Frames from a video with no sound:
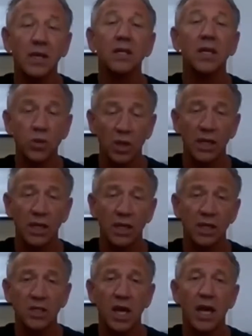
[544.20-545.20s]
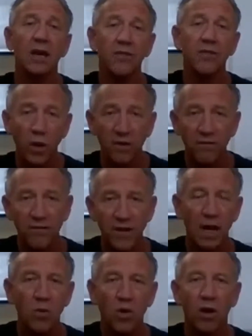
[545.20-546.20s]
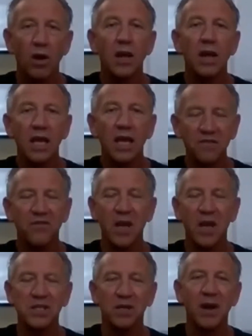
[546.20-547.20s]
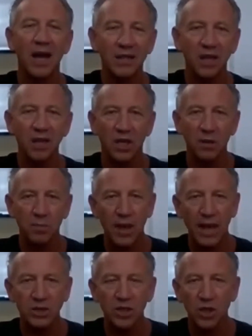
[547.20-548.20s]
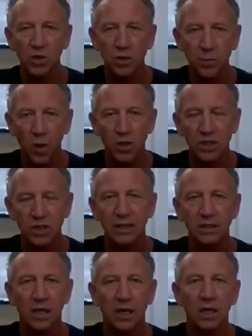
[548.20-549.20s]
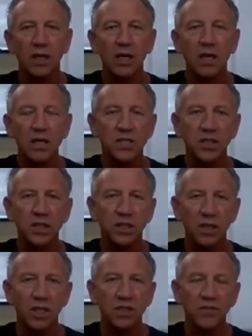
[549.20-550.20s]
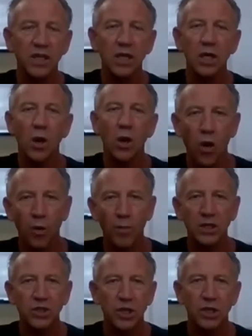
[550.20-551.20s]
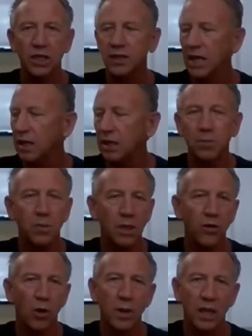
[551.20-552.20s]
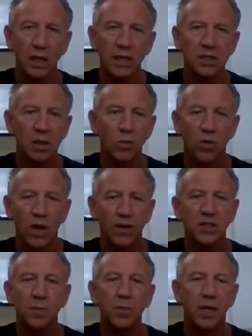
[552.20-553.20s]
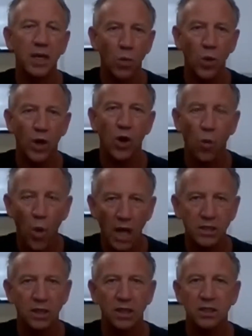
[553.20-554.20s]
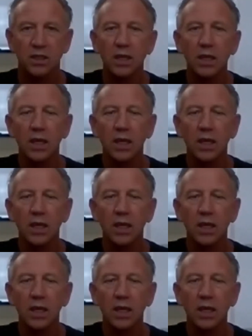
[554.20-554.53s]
it is really exciting. If you want to find out more information about that, either get back in touch with the person that sent you to this video, or make sure you click that link below. There'll be a link somewhere around this, depending on where you're watching this